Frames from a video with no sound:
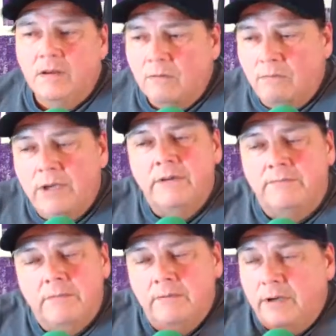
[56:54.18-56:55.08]
We
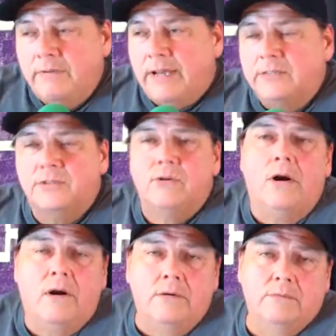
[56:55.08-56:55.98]
have had a
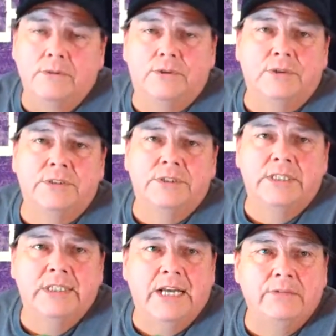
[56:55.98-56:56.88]
strong resurgence
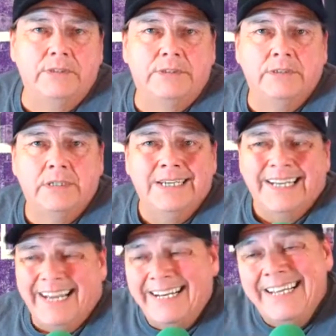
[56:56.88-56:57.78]
in language.
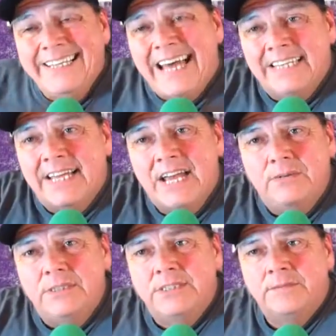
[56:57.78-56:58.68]
And in that
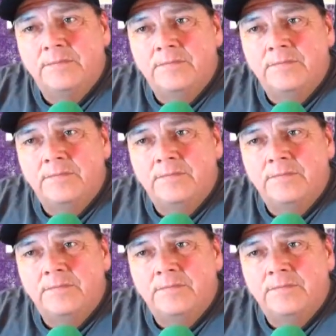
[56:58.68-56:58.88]
language,